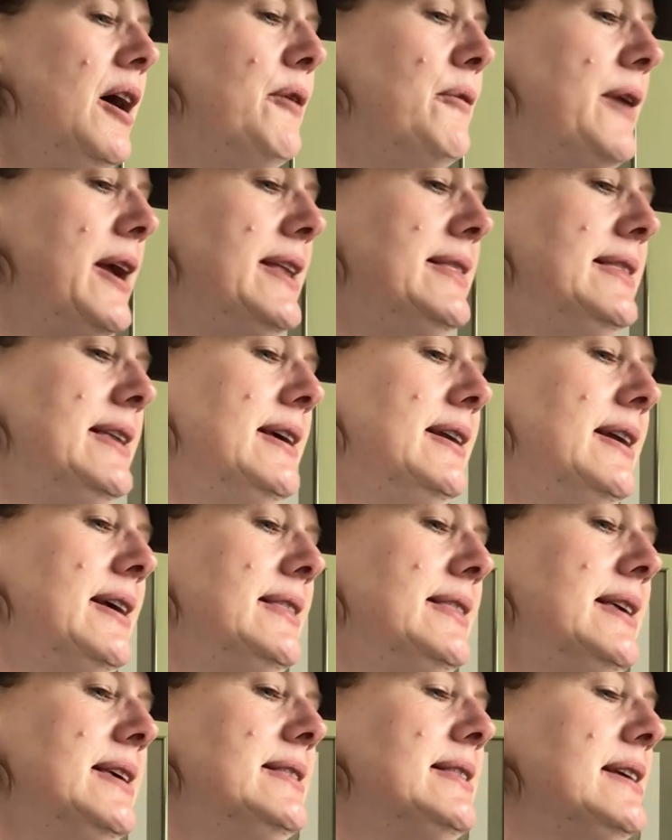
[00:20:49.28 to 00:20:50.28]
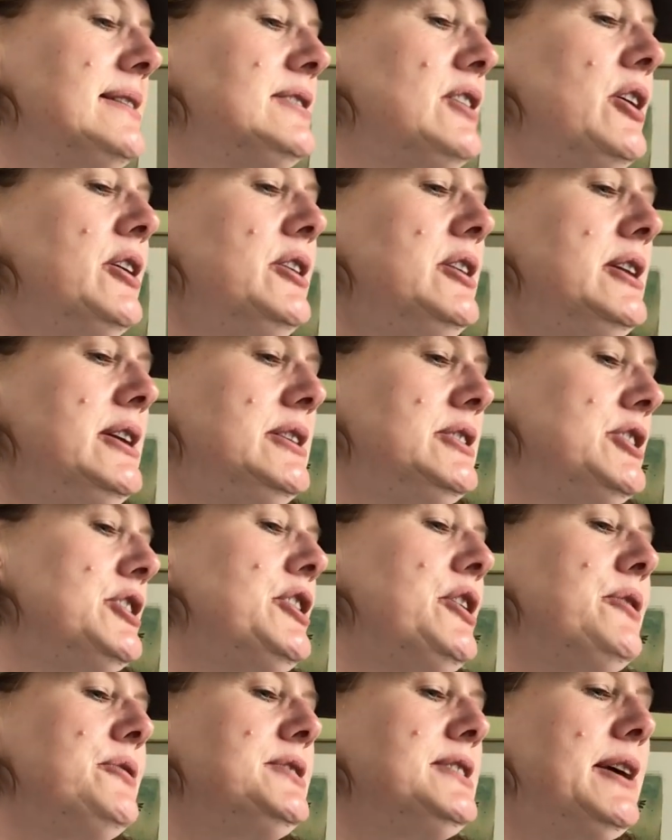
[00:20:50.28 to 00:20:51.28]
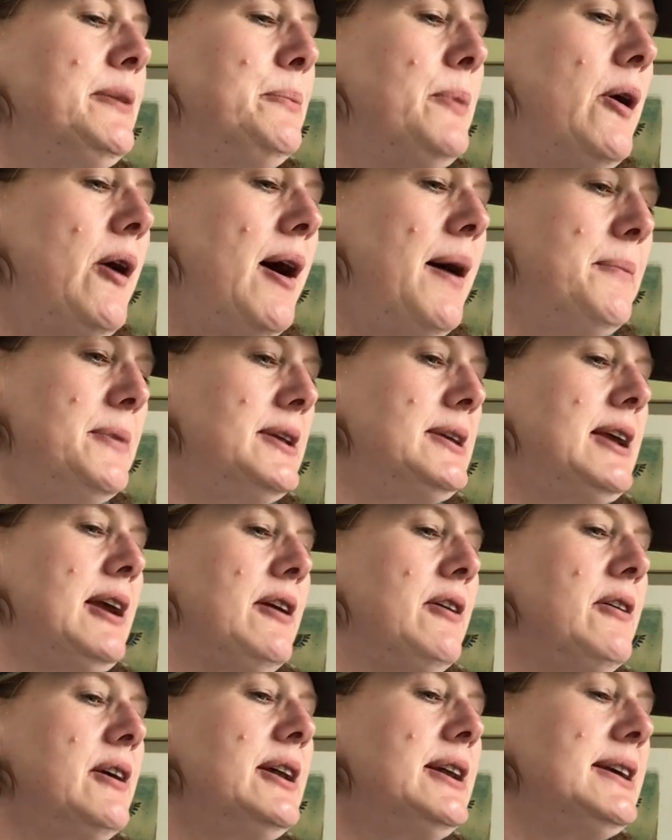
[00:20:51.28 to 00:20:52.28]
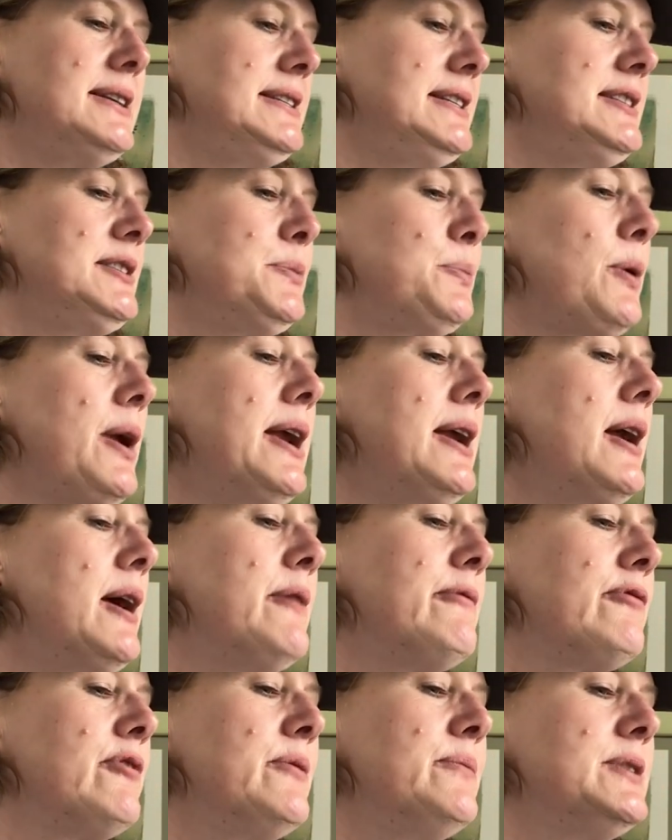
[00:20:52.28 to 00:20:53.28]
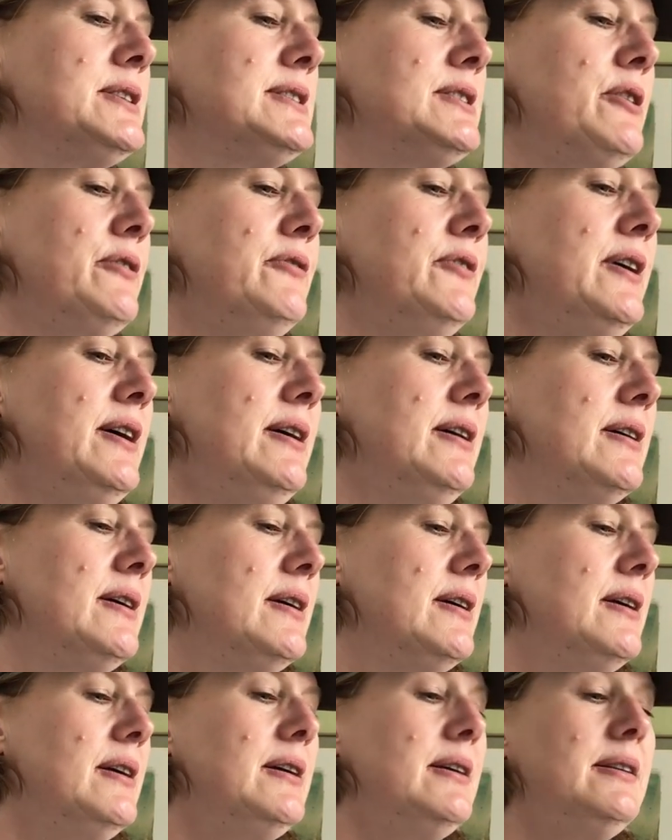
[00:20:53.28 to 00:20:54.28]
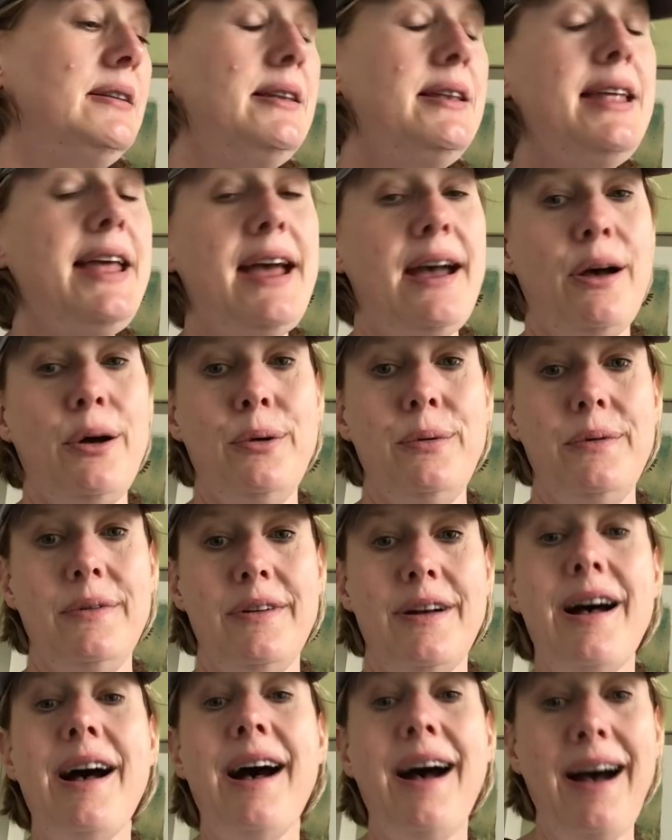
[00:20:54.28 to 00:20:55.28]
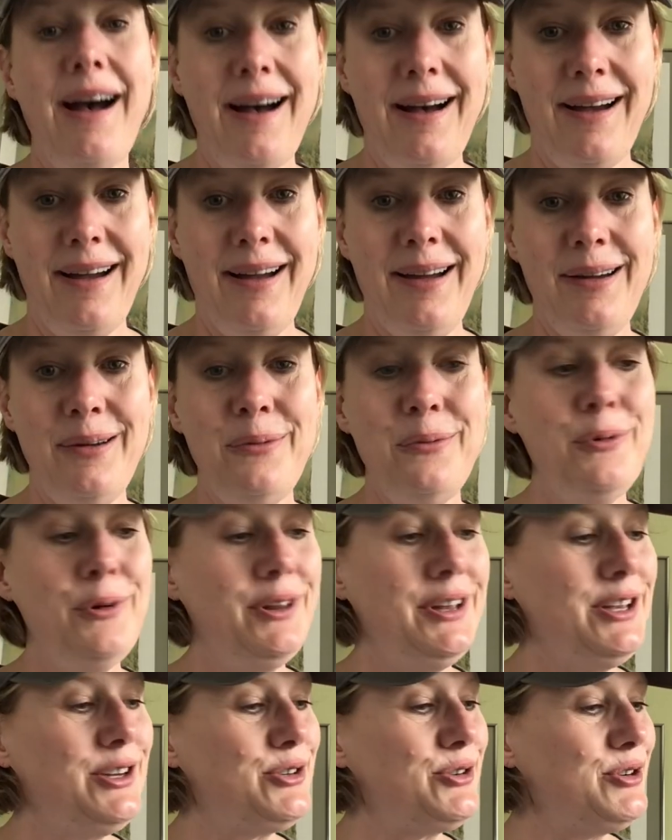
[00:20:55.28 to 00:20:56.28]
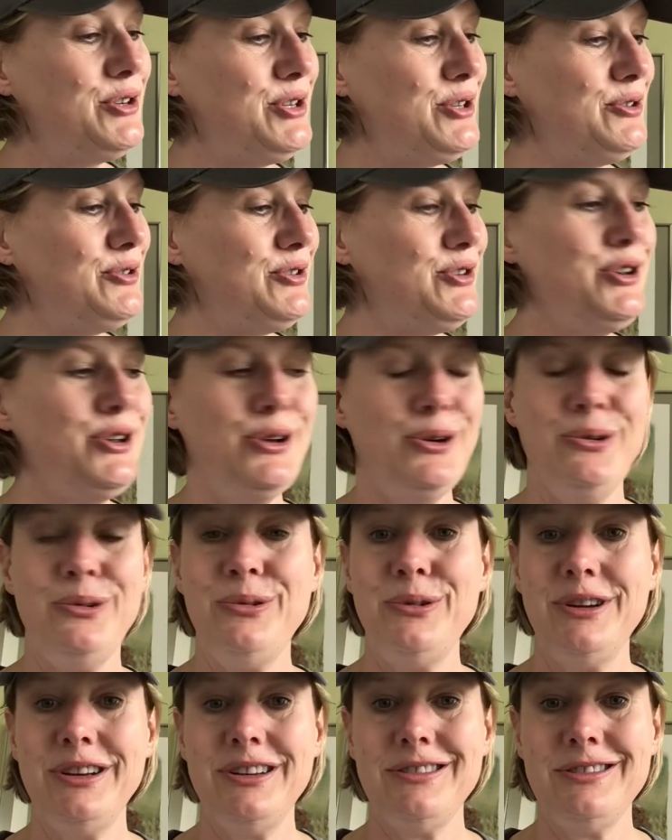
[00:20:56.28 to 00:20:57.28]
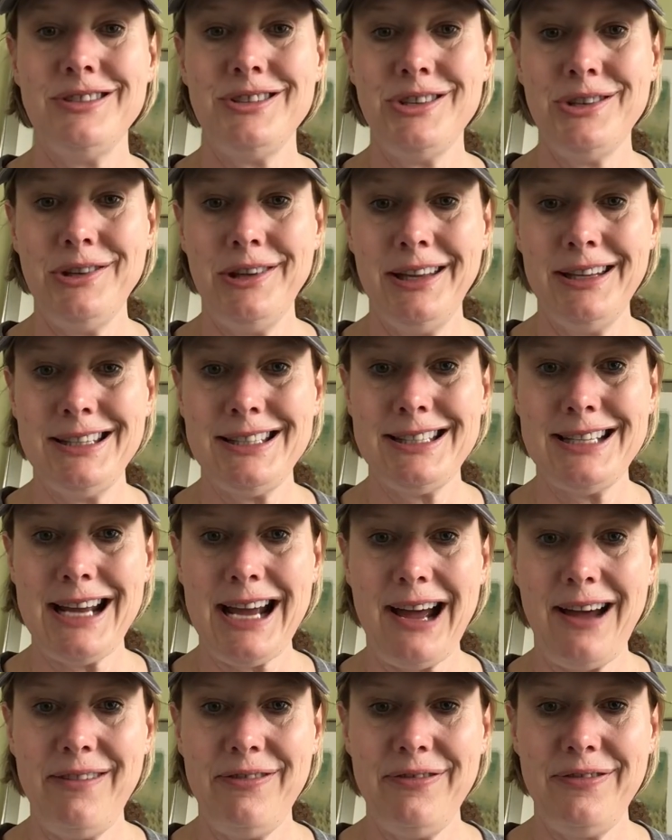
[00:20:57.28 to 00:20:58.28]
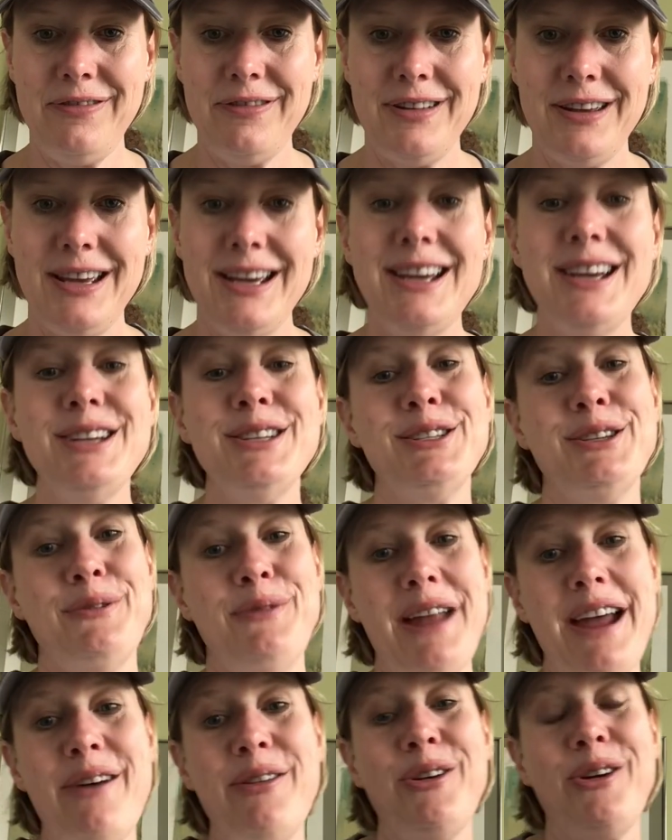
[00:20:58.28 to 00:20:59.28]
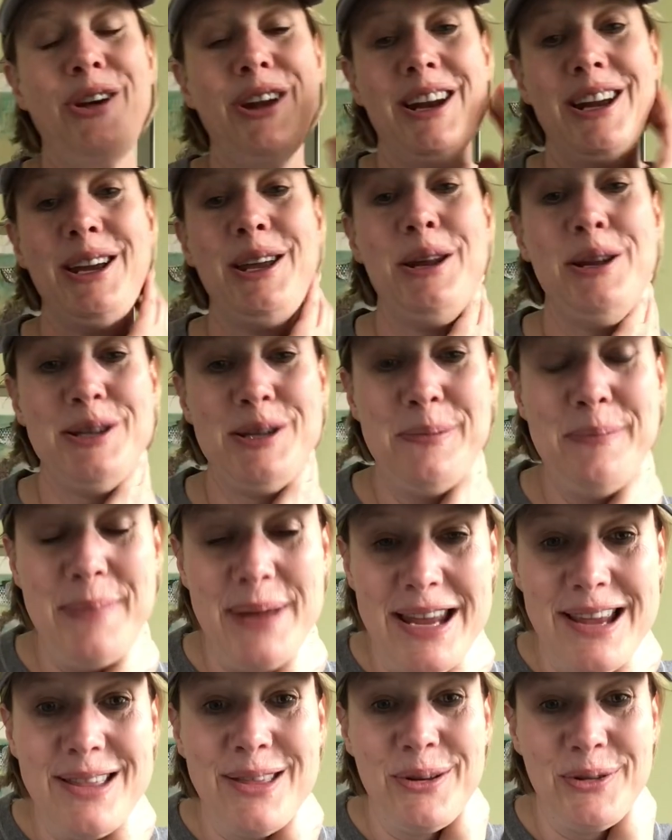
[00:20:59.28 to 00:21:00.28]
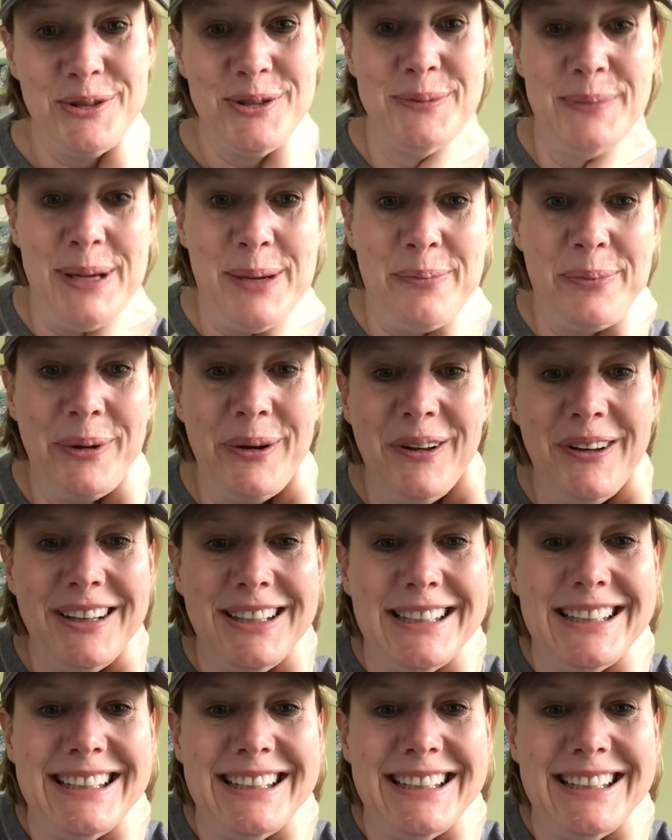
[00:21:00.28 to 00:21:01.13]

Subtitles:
right then, I think that's all you need to know, said Mohammed Carrot as he sprang up from the sofa. Now, I will introduce you to the staff. So now they're going to get to meet those people.